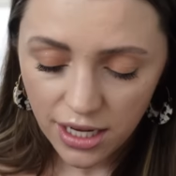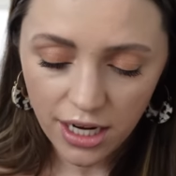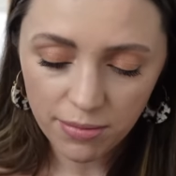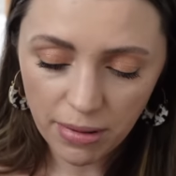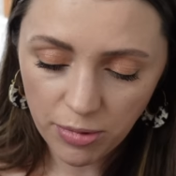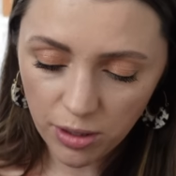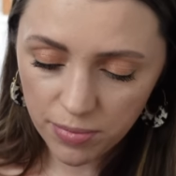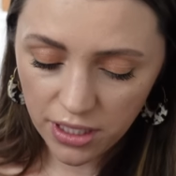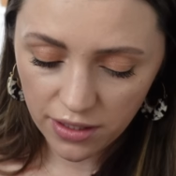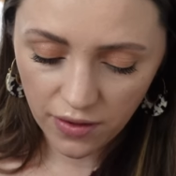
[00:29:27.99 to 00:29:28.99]
I remember it
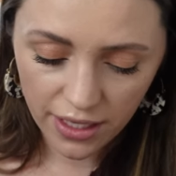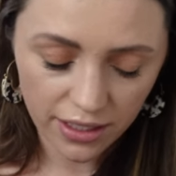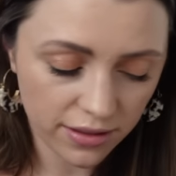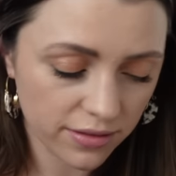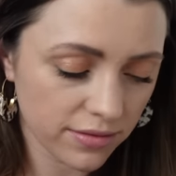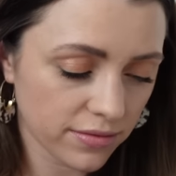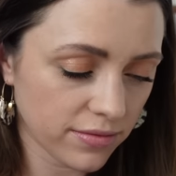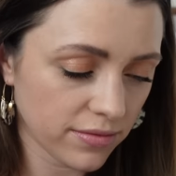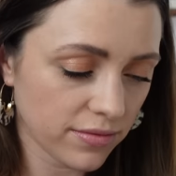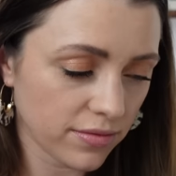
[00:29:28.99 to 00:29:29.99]
being like
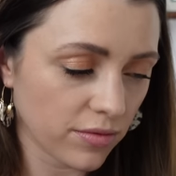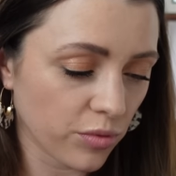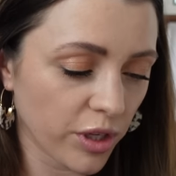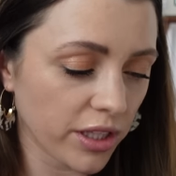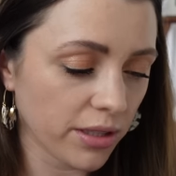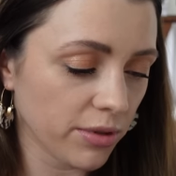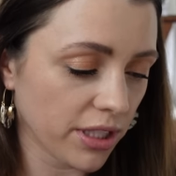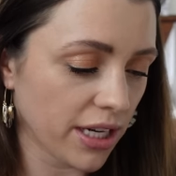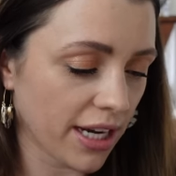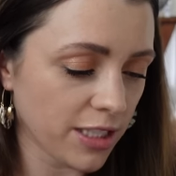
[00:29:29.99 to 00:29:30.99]
really, really
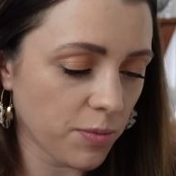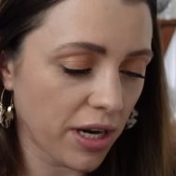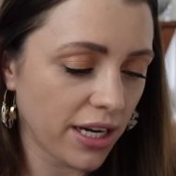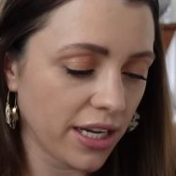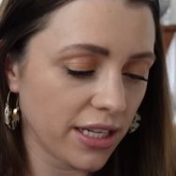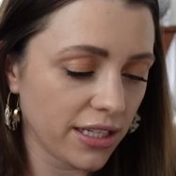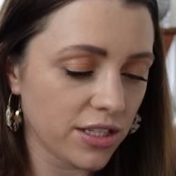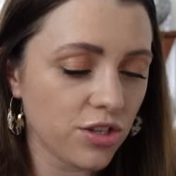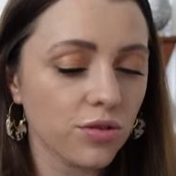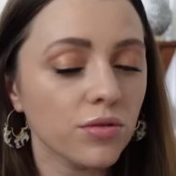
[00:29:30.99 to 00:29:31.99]
nice, but I needed
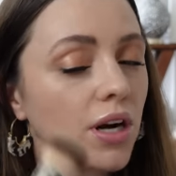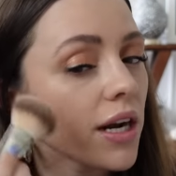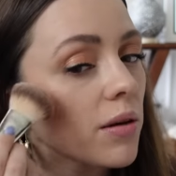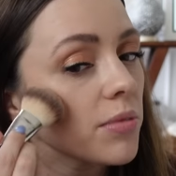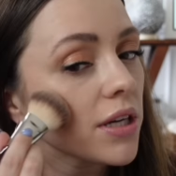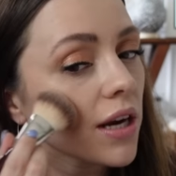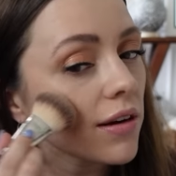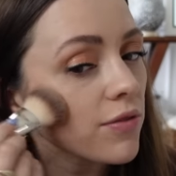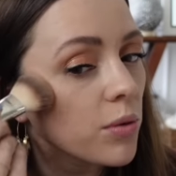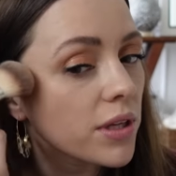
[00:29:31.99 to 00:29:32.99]
to kind of be
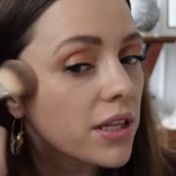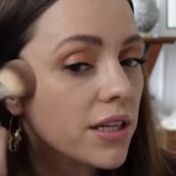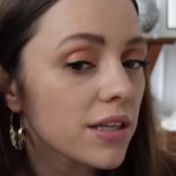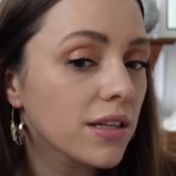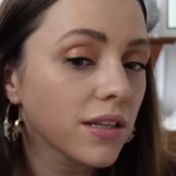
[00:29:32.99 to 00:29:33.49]
careful with it.